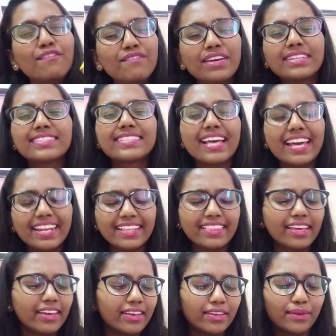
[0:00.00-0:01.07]
Vicks,
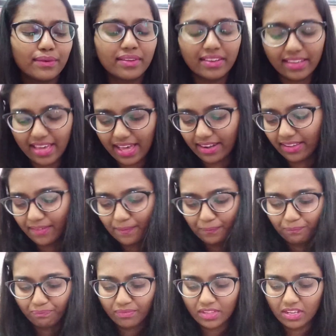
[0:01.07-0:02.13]
anything you can carry,
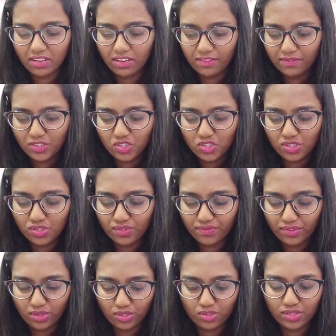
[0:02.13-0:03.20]
uh, which is of
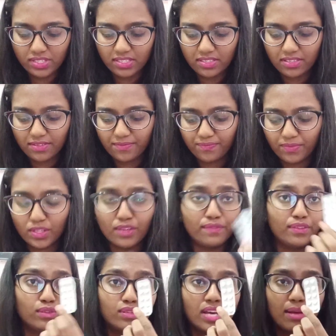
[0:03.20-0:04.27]
your choice. A
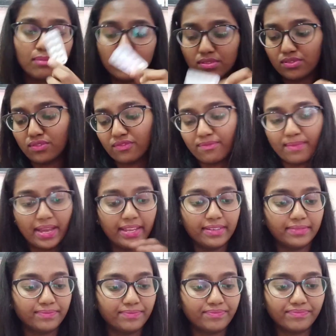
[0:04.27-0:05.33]
few tablets of mine.